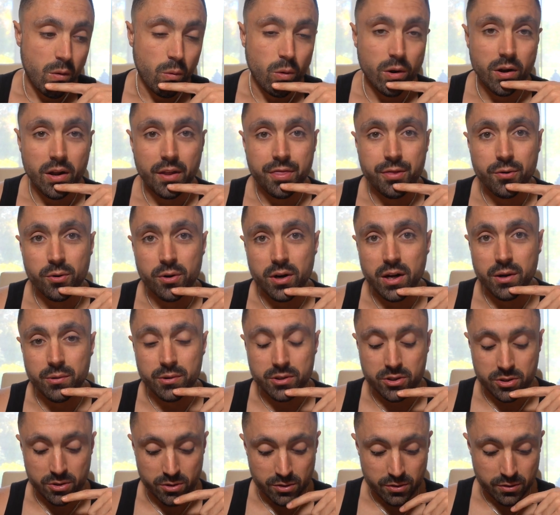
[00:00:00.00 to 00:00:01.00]
What I thought I
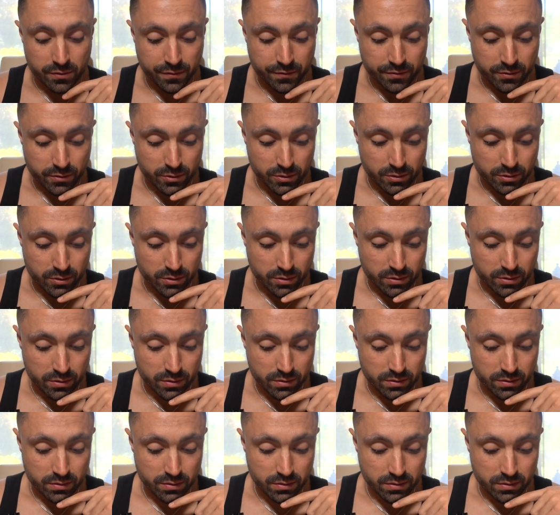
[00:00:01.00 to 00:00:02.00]
would do for
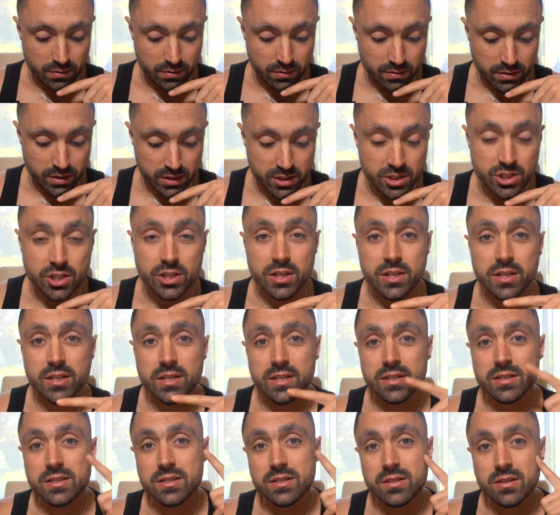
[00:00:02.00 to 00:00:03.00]
this
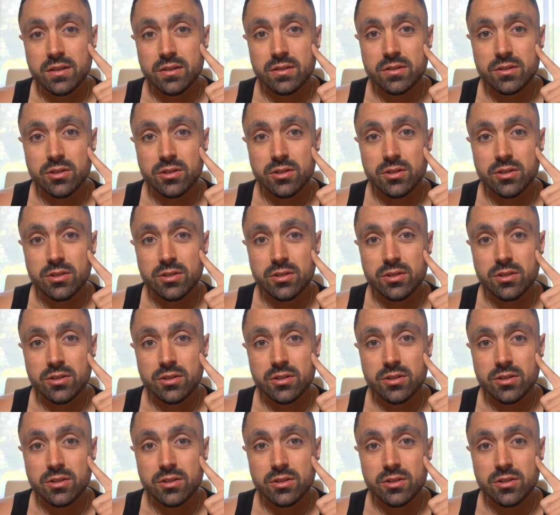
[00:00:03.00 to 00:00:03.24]
year's